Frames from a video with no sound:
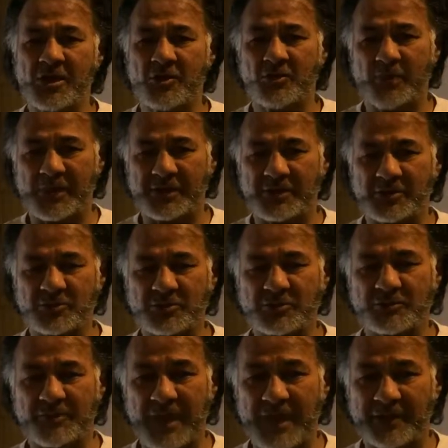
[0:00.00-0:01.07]
whether
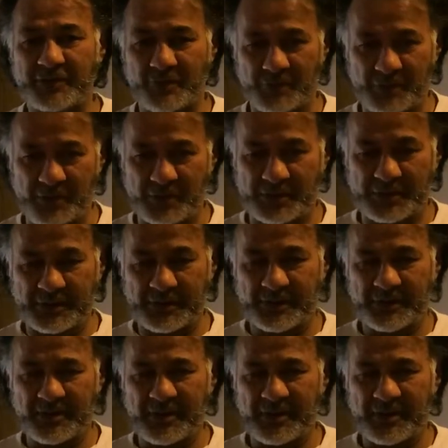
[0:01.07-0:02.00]
good, bad, or ugly.